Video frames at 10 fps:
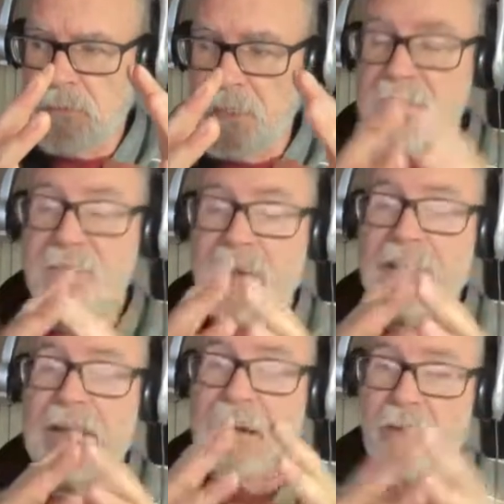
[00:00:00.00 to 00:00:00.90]

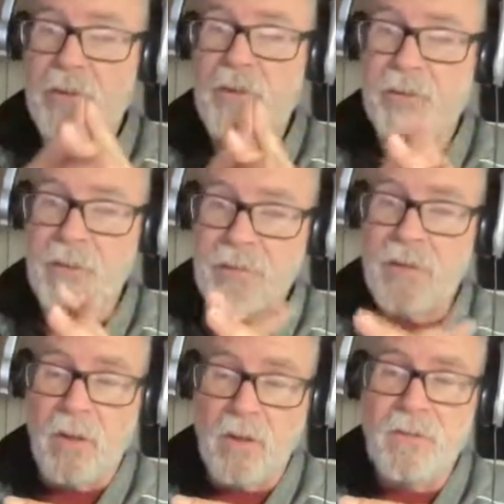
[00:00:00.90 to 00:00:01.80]
very character
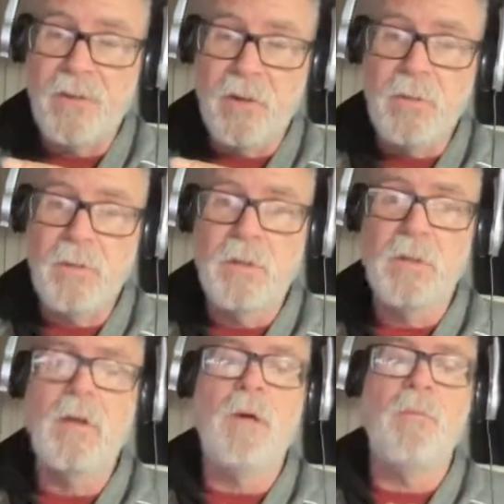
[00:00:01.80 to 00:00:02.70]
driven also,
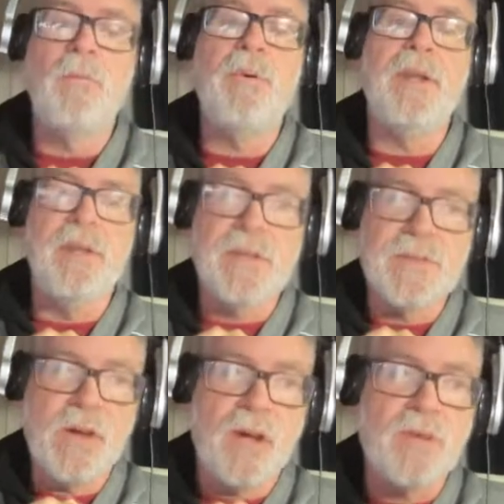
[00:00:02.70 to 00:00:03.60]
but it
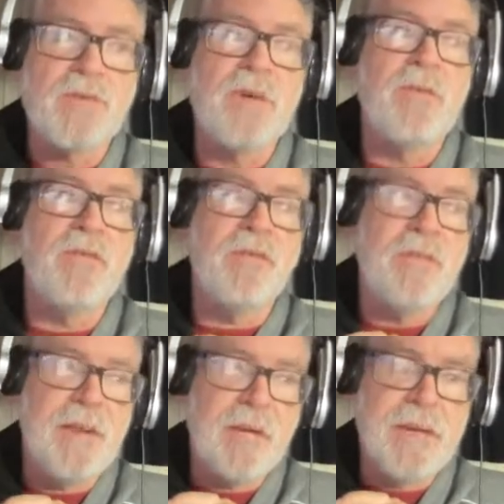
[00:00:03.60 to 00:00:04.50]
is also
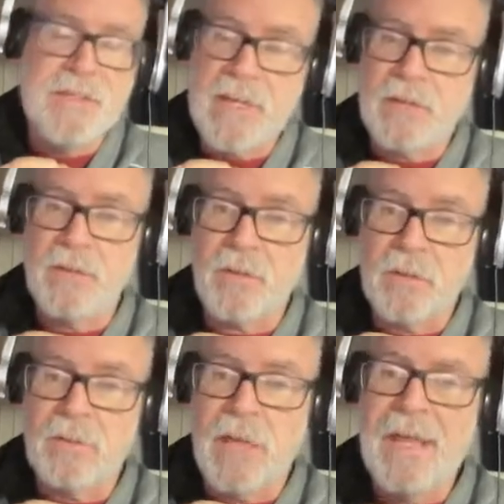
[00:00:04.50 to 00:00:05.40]
very technical.